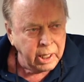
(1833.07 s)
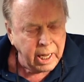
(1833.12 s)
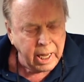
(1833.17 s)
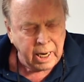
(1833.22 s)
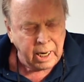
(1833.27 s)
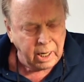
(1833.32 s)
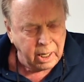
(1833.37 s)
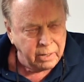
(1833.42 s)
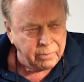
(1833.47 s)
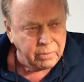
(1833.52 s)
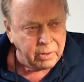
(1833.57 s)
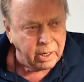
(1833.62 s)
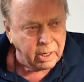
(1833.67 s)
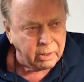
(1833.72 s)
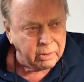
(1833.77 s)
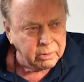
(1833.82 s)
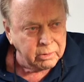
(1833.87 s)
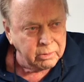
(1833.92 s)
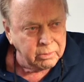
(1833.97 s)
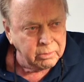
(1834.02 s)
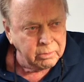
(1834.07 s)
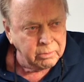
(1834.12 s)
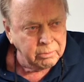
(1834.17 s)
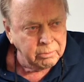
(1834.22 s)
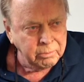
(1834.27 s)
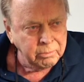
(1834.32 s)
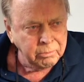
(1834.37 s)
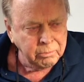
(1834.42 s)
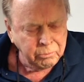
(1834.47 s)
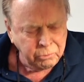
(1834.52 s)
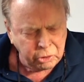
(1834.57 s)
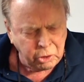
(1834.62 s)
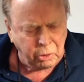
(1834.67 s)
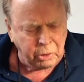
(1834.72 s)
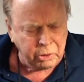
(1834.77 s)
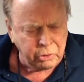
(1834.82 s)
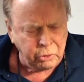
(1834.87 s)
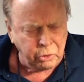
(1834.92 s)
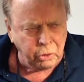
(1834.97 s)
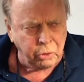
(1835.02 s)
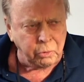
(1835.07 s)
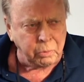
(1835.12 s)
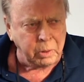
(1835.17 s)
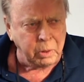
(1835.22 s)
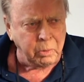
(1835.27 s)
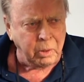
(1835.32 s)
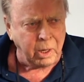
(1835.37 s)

and lived there. So excuse me